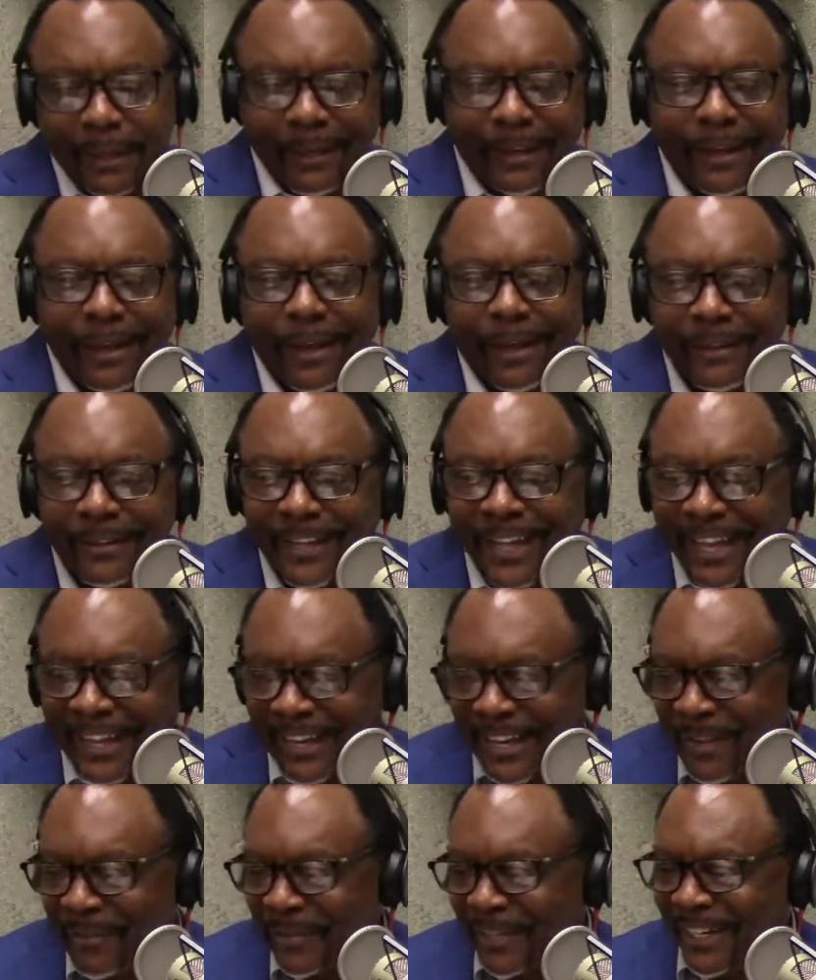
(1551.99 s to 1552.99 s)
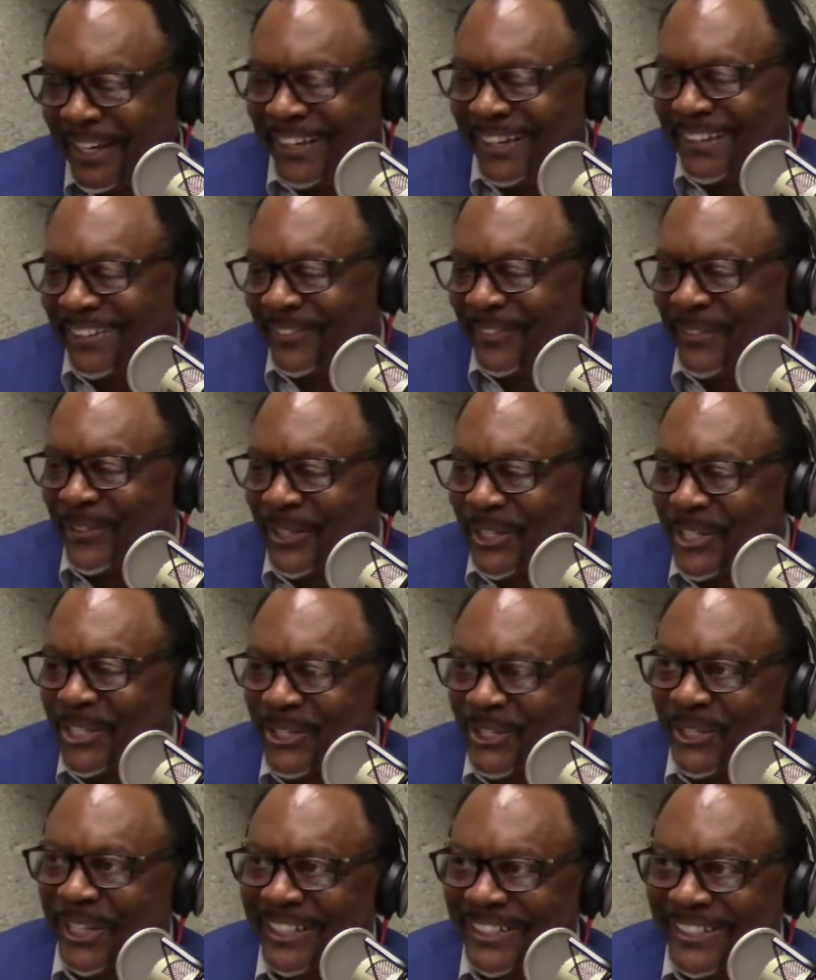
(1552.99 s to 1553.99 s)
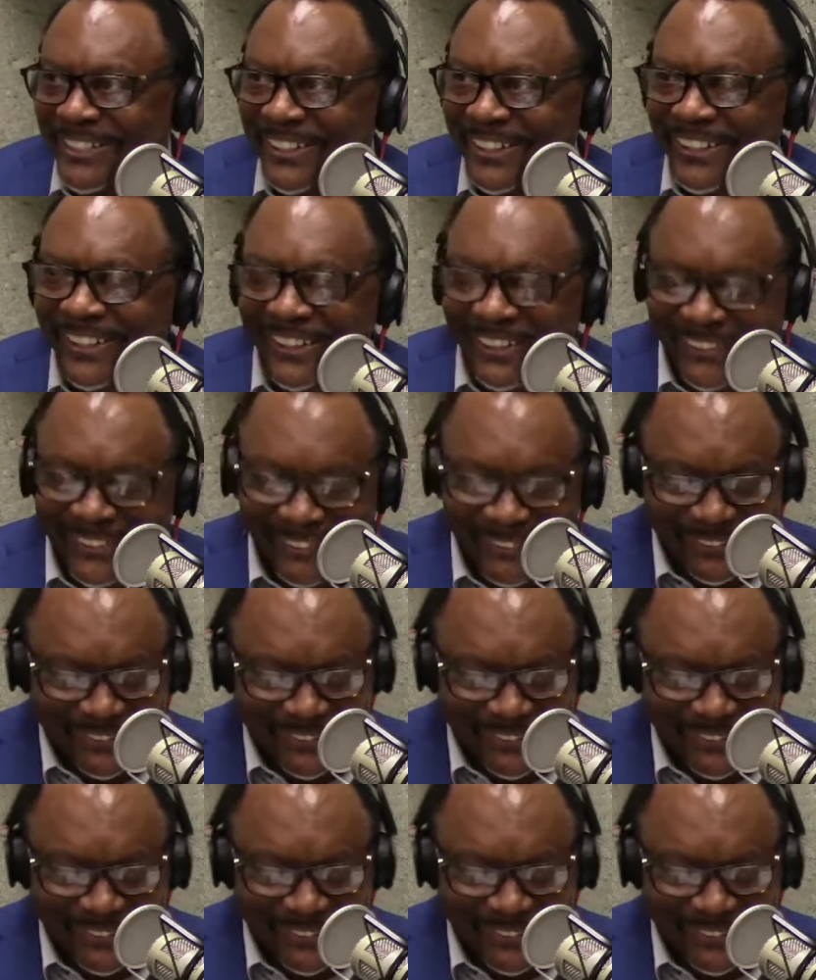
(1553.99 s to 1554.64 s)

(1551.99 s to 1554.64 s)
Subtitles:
Yeah, you can't live in it for a short term.